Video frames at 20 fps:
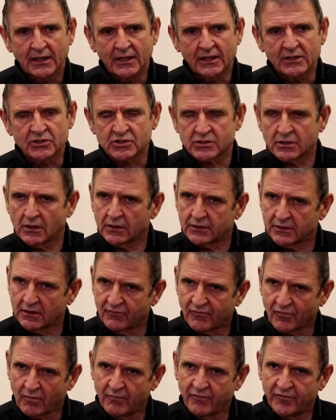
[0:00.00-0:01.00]

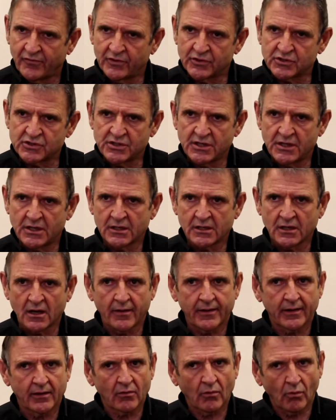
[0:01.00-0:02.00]
starting from first year
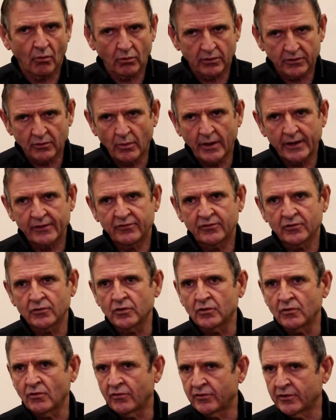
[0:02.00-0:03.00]
going all the way
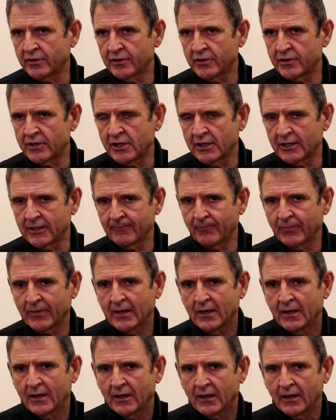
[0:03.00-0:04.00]
through to third year,
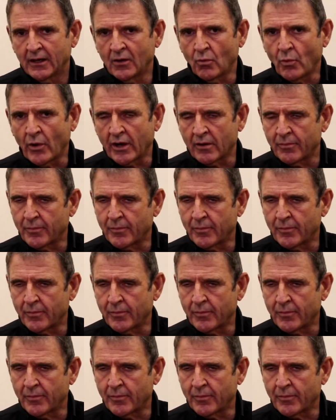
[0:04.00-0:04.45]
where the